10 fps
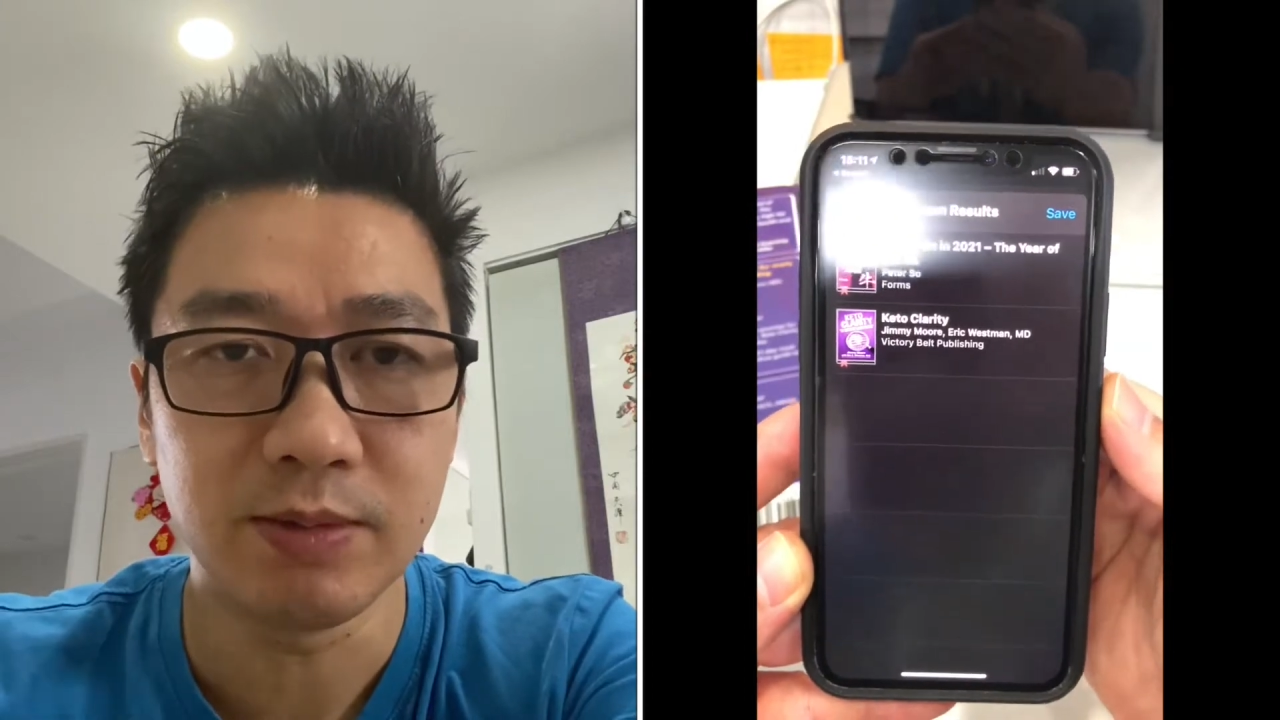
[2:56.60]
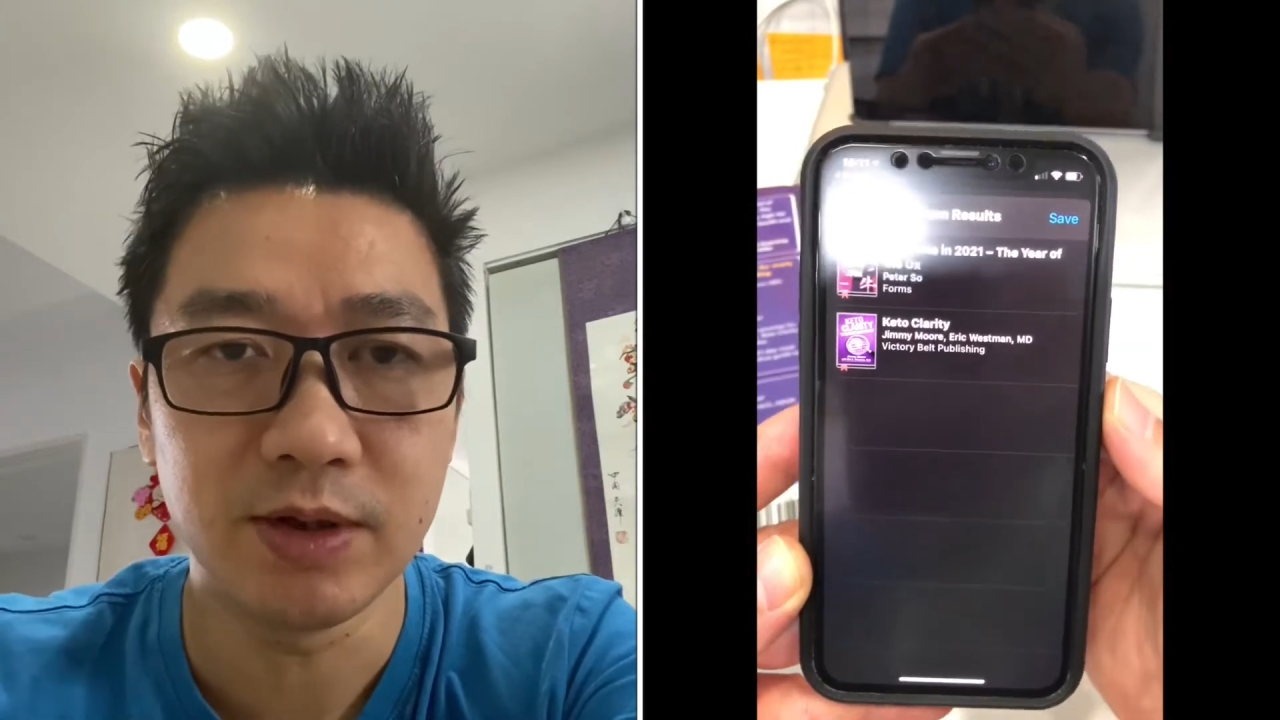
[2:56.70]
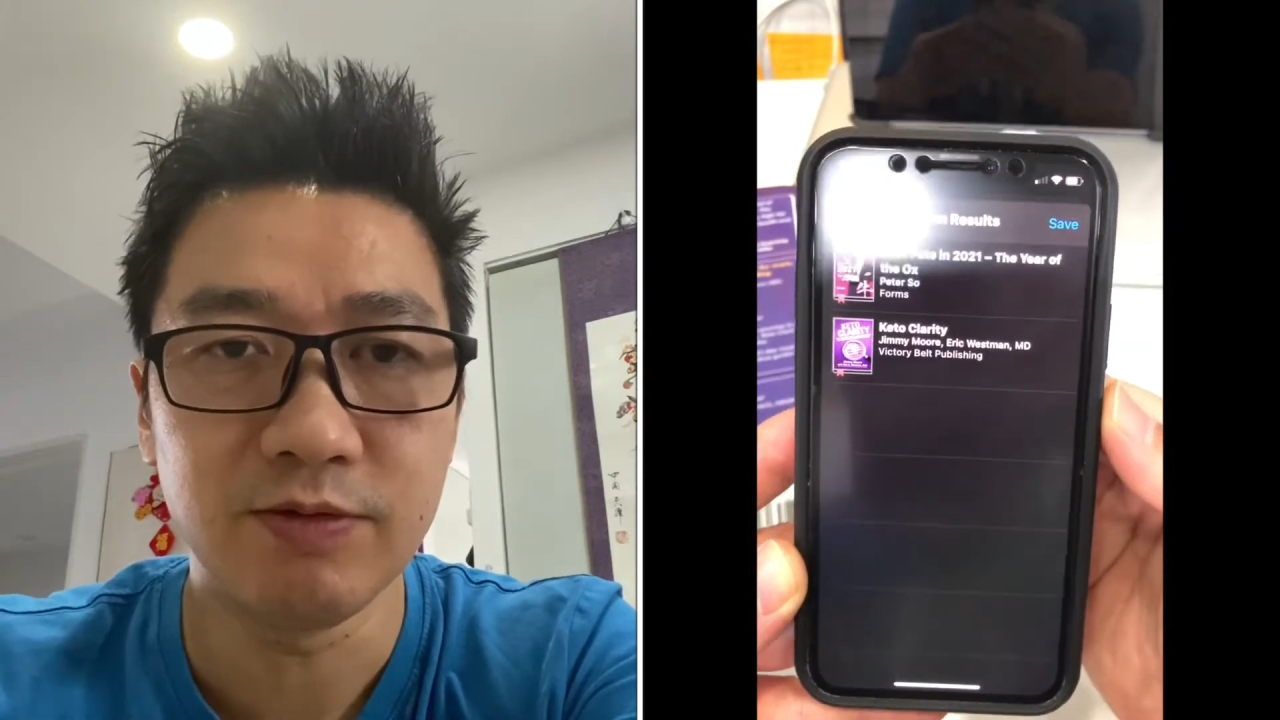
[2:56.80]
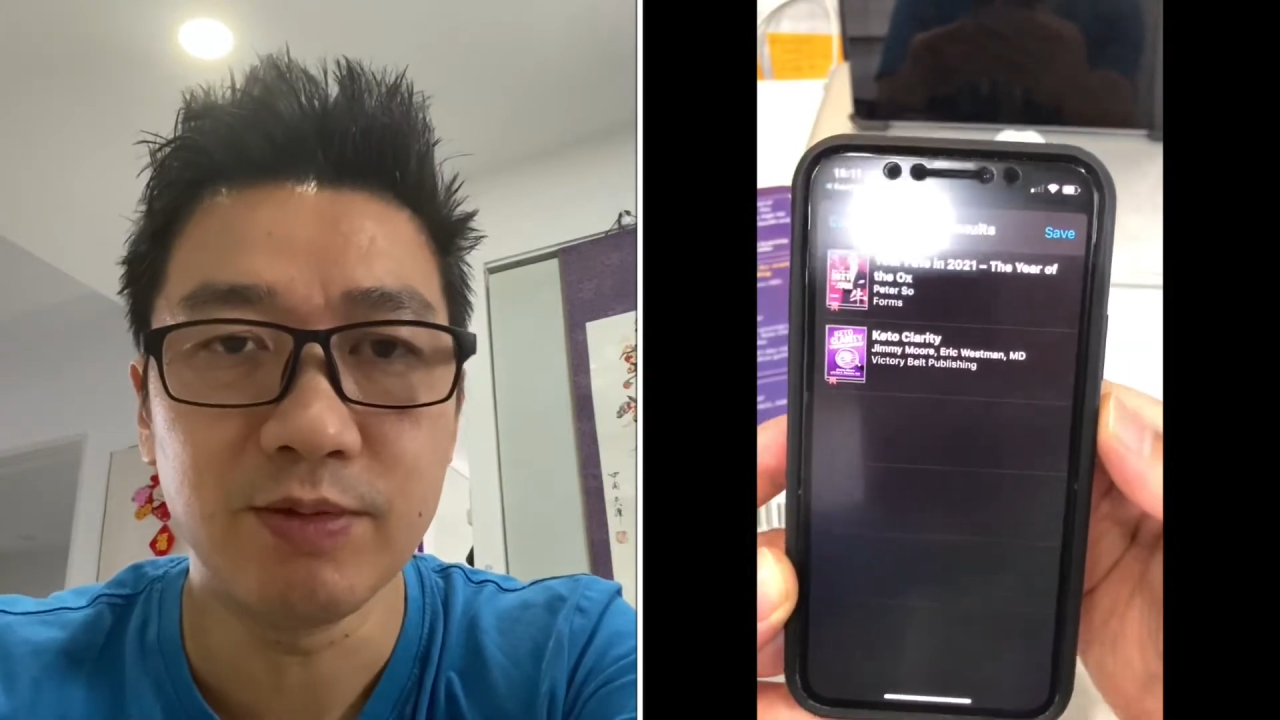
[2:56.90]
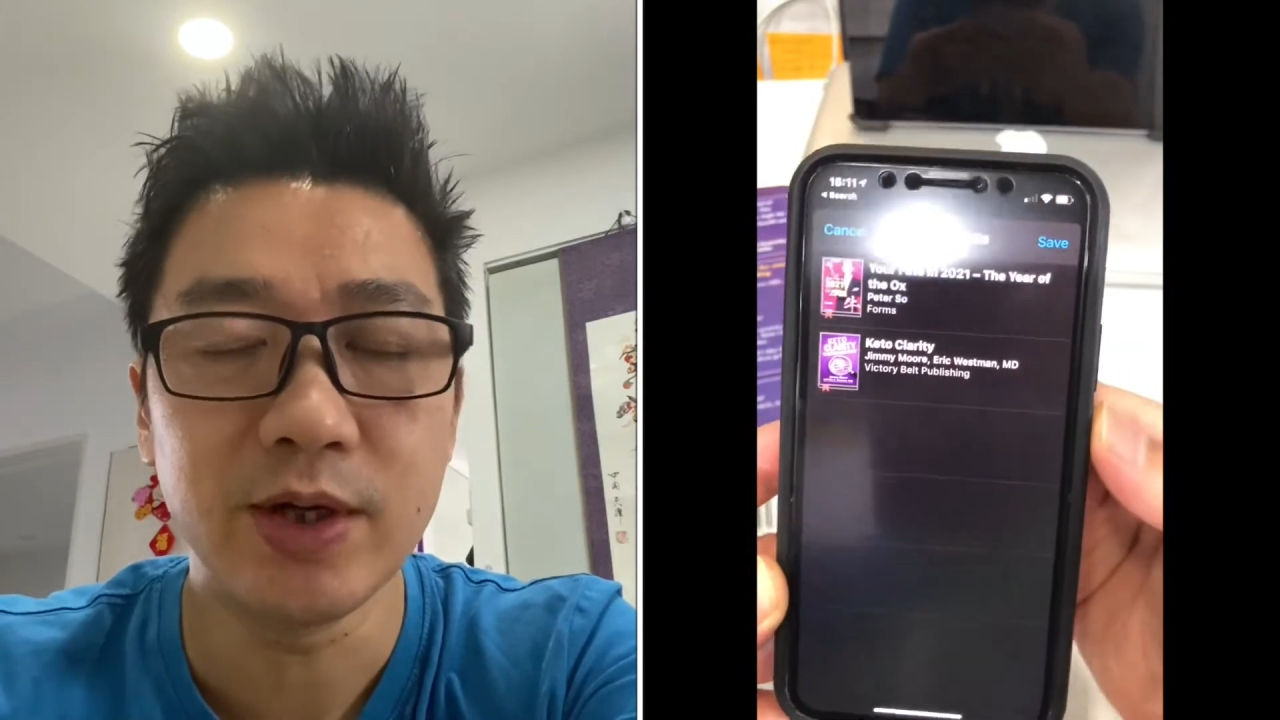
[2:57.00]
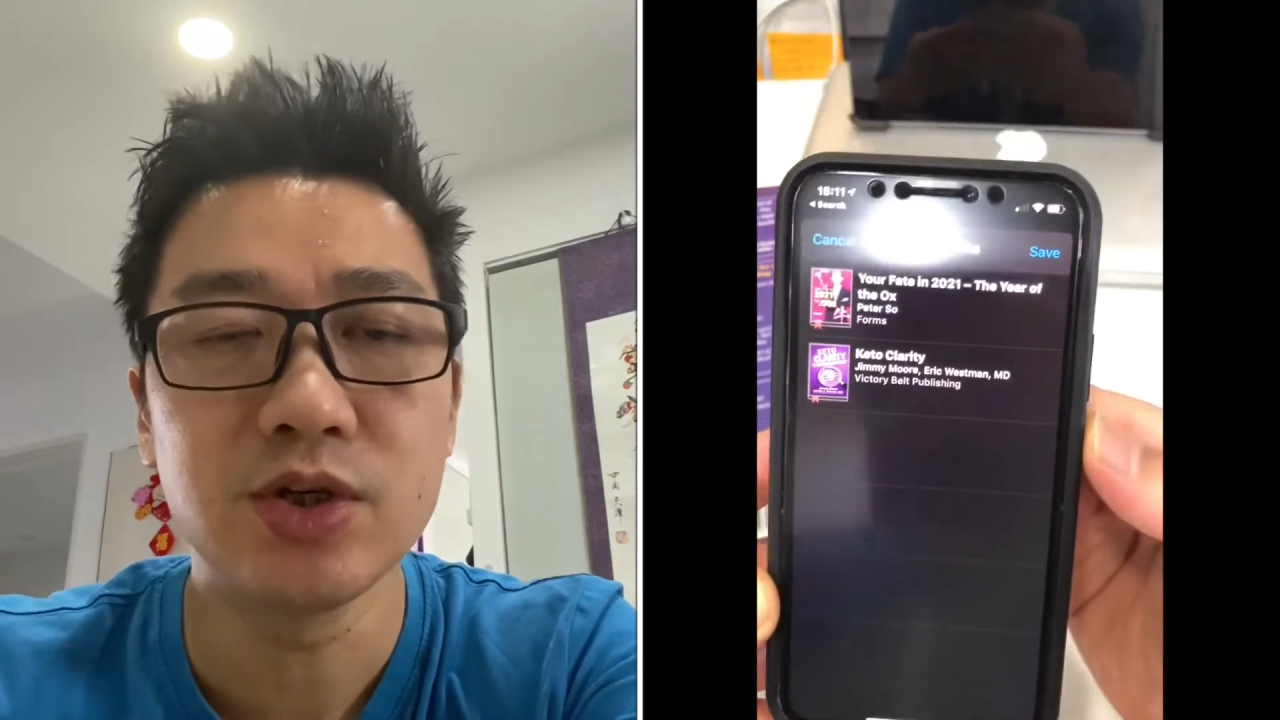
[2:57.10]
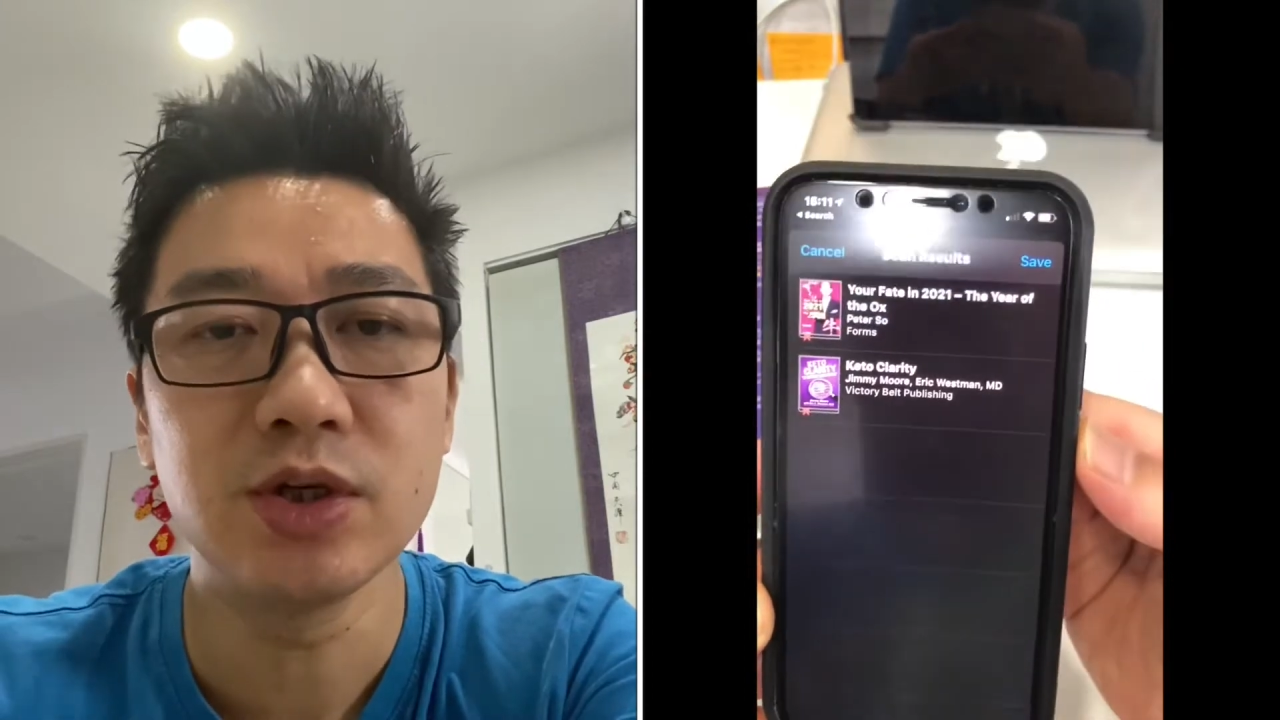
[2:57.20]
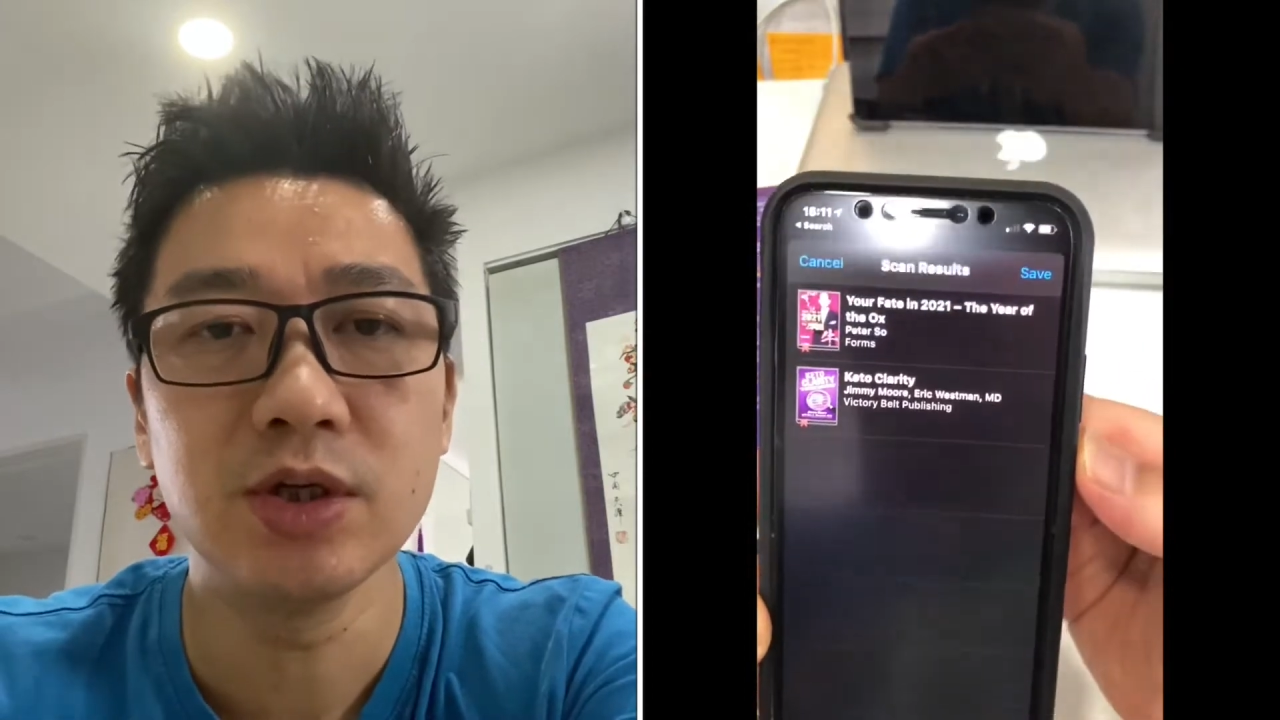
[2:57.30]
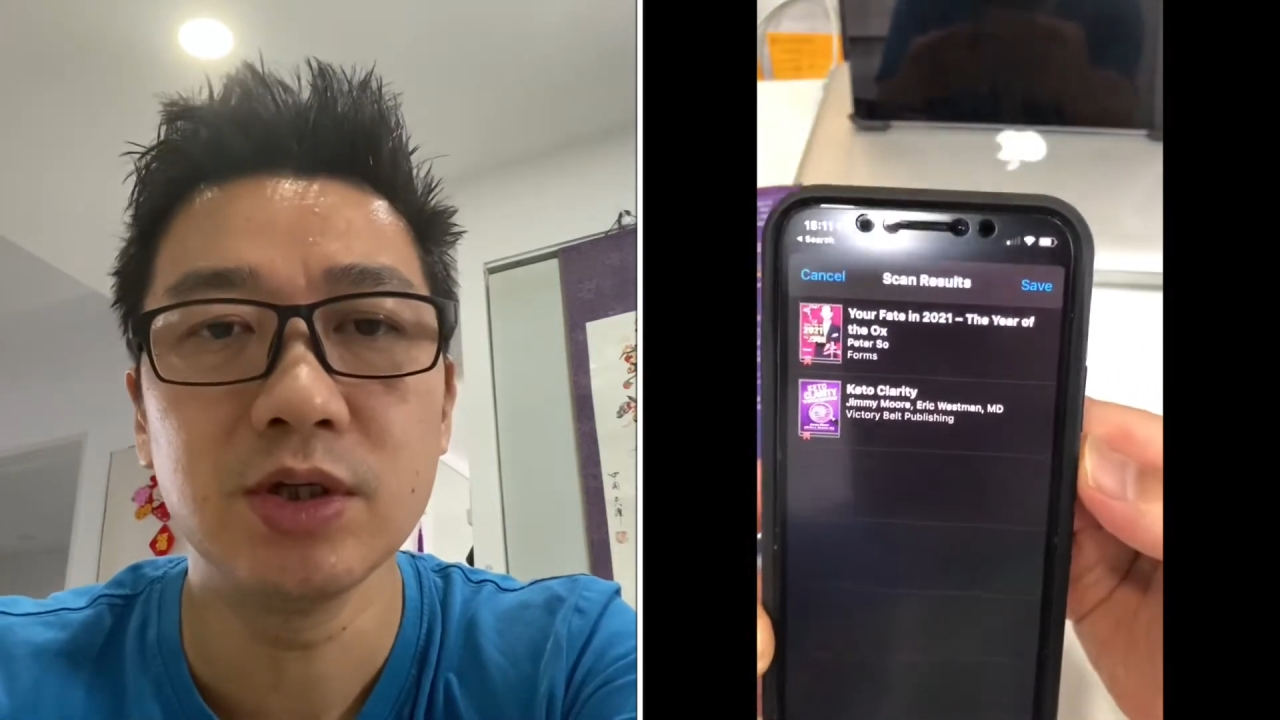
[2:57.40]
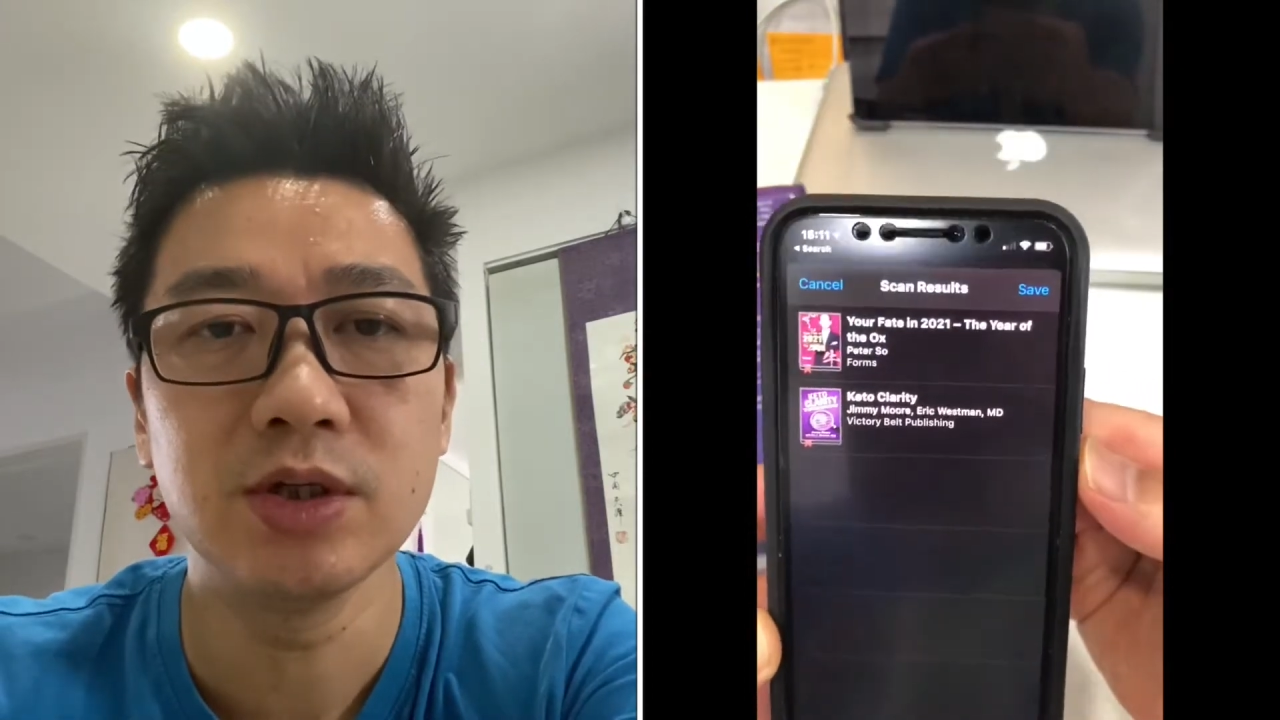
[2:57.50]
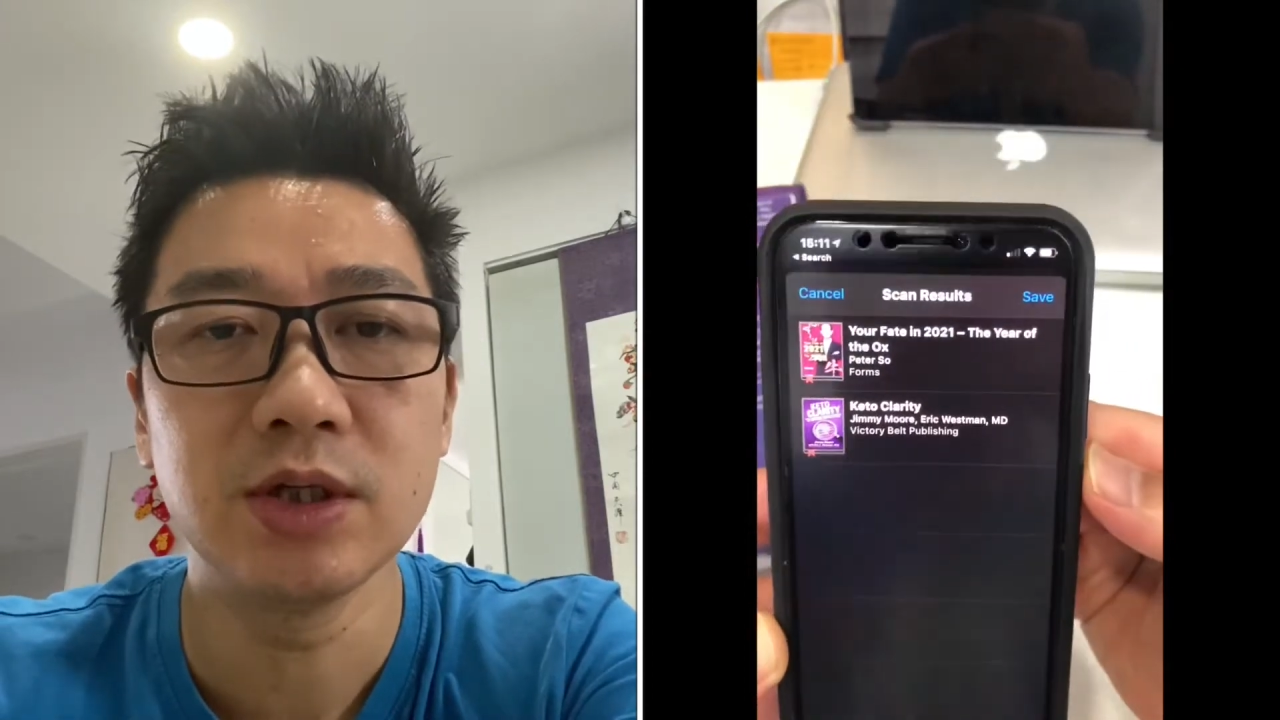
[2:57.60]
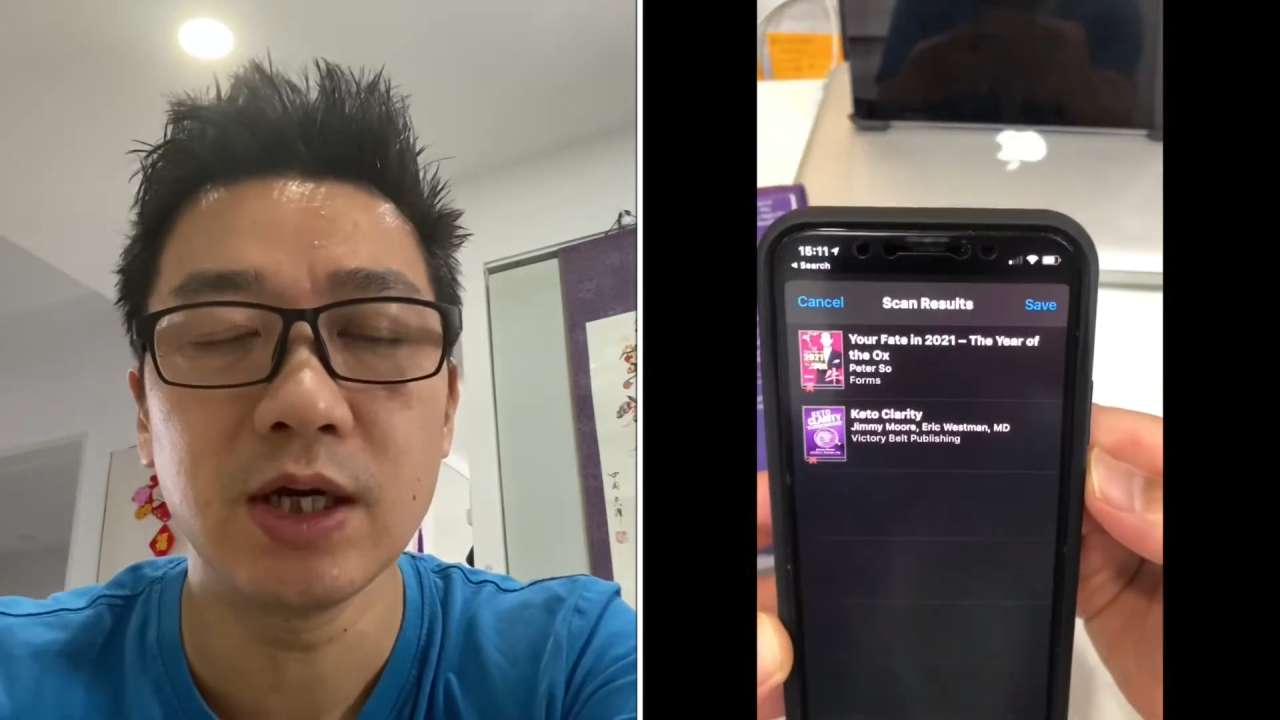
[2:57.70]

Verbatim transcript: information,